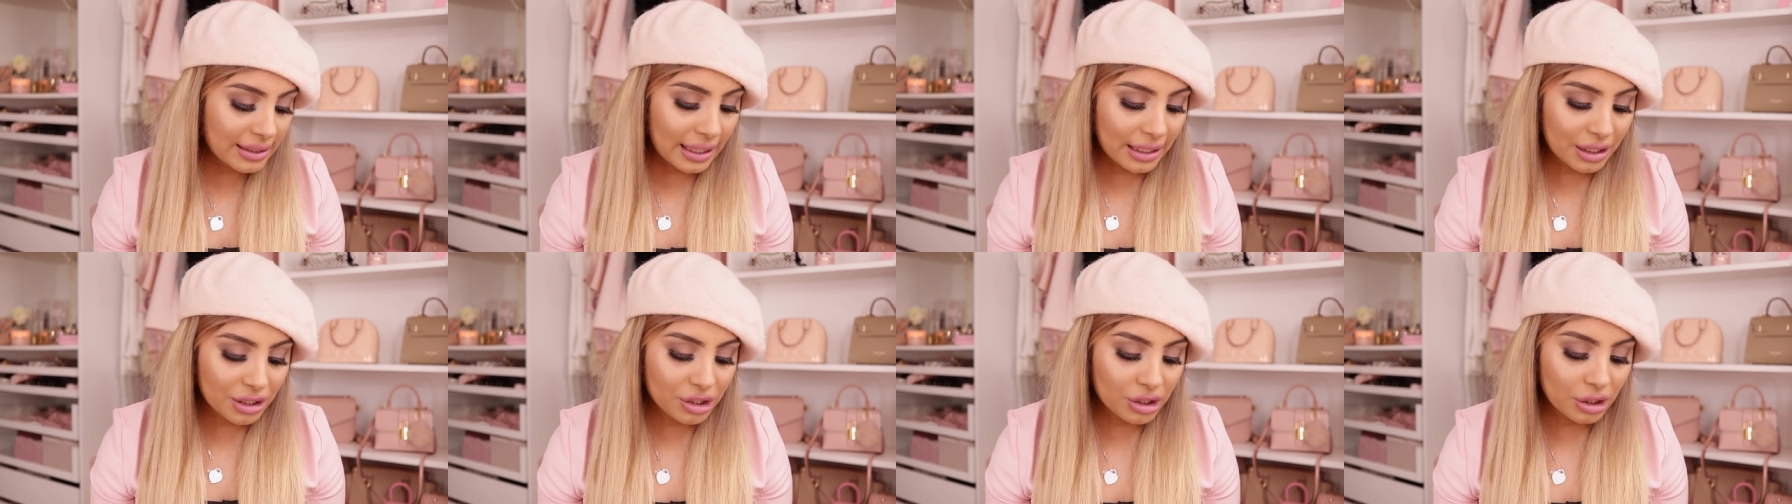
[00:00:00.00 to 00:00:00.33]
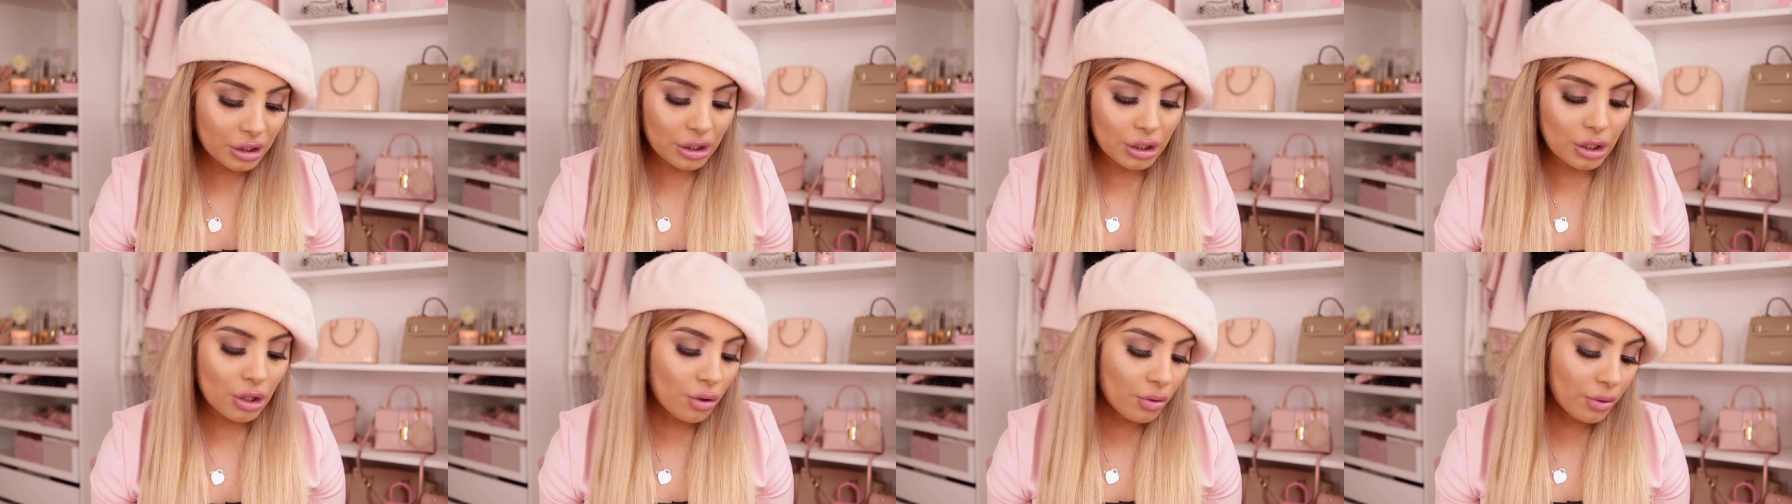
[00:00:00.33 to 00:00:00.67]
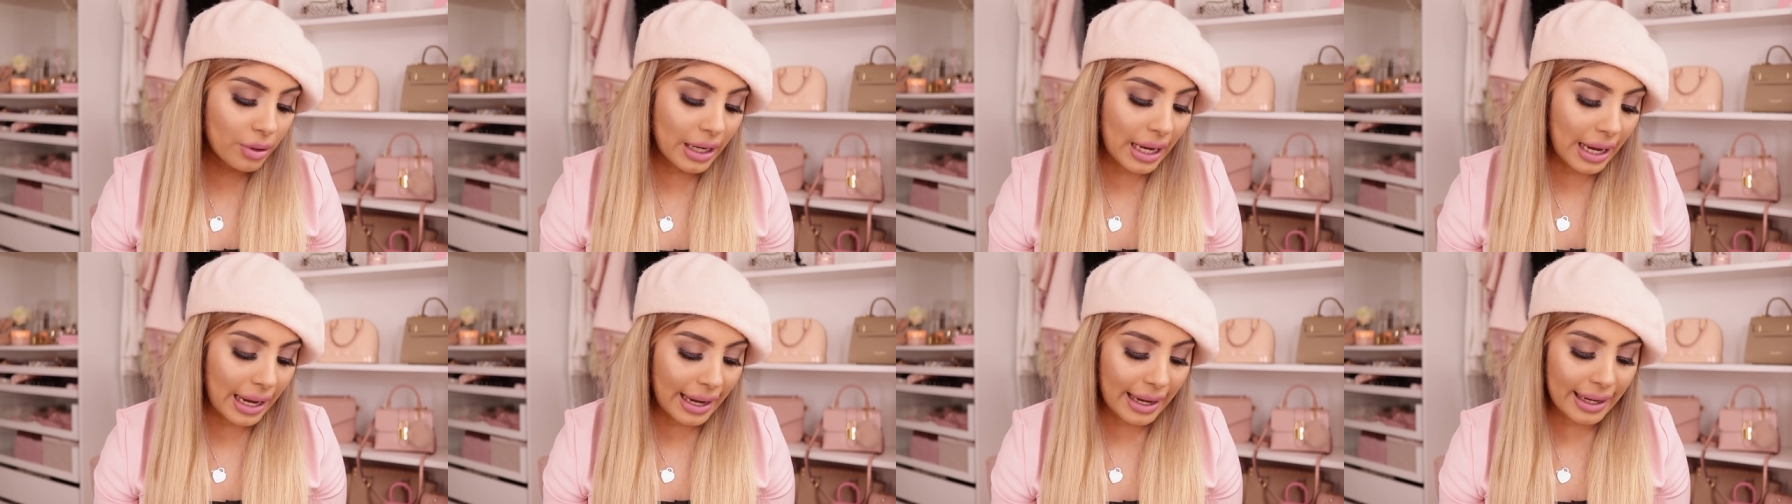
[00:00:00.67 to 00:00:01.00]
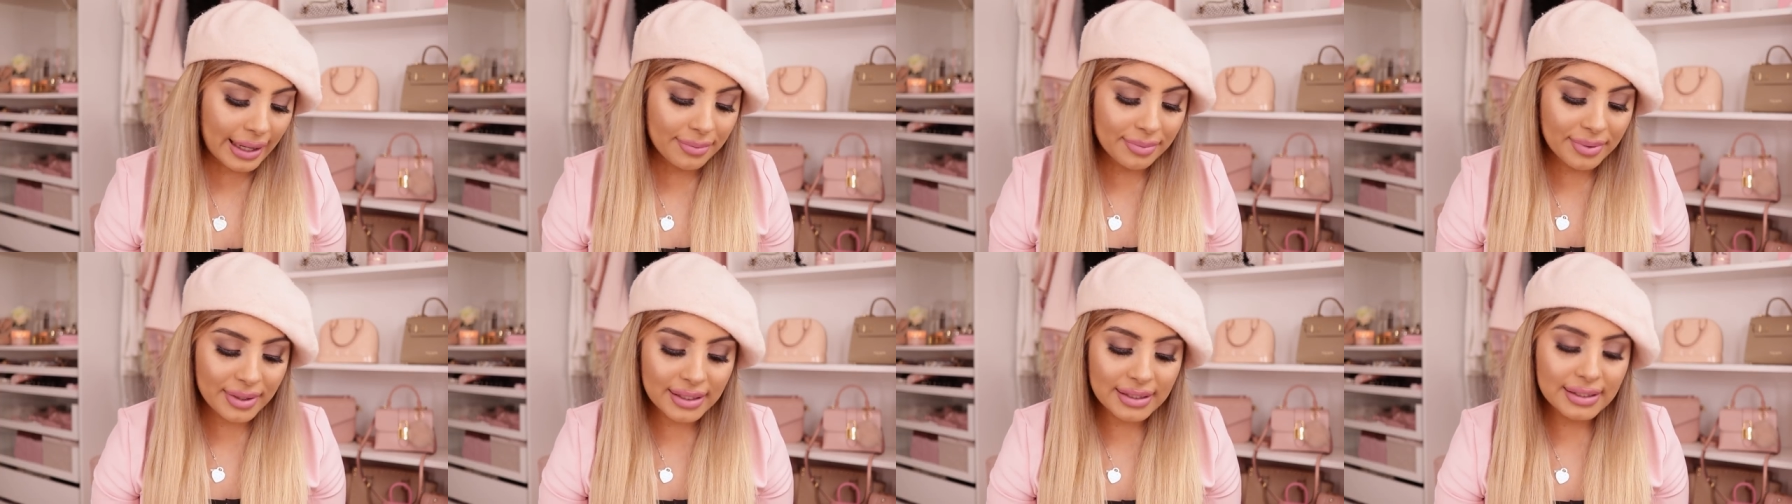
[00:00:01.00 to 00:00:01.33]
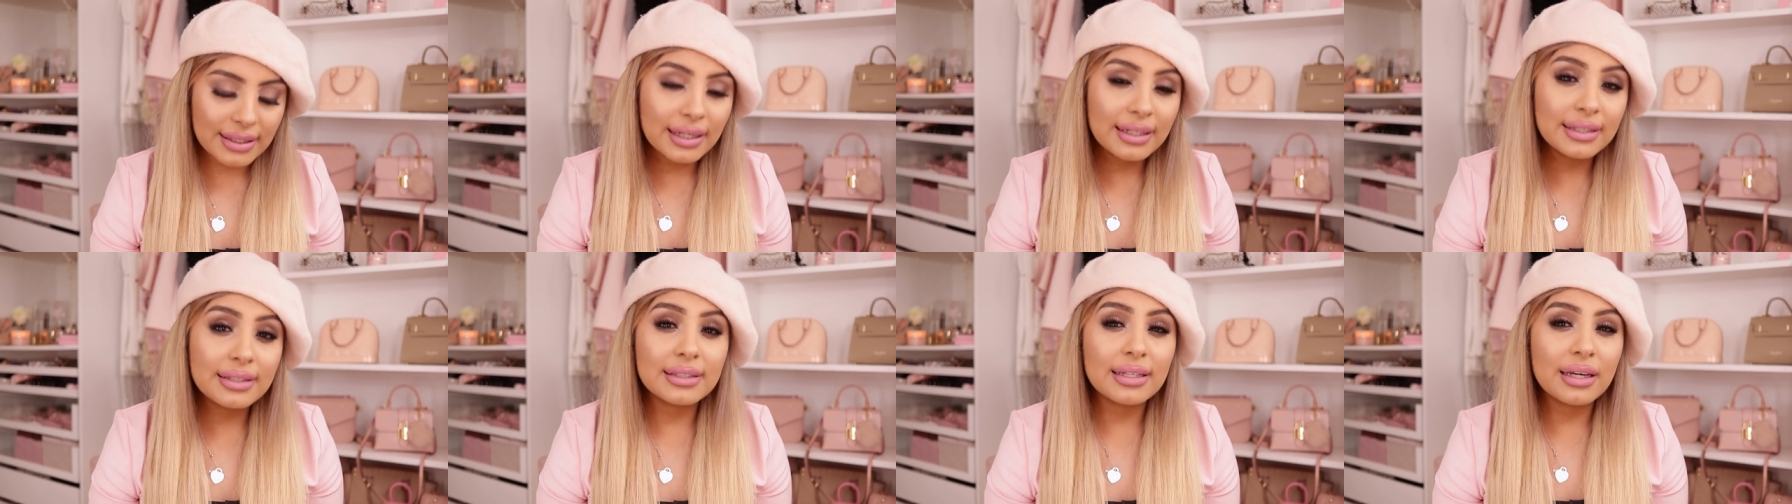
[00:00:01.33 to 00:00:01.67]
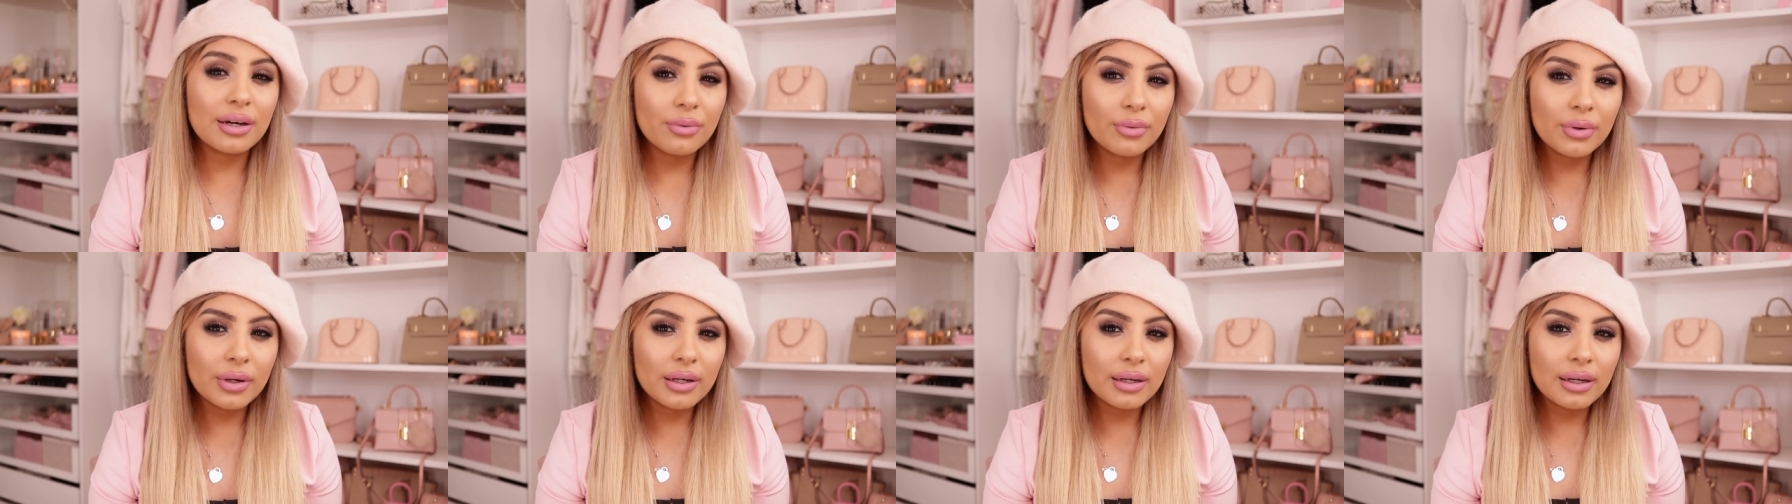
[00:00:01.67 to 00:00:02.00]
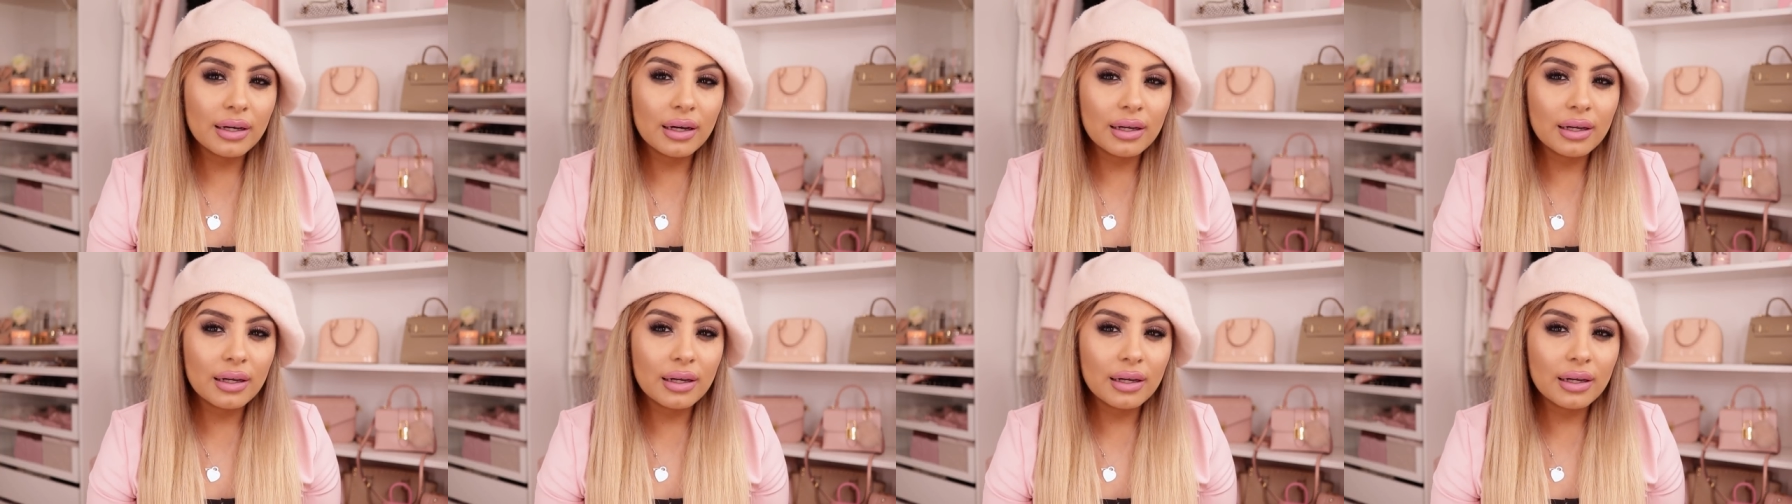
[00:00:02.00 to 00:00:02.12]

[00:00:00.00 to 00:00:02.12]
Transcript: actually okay besides that one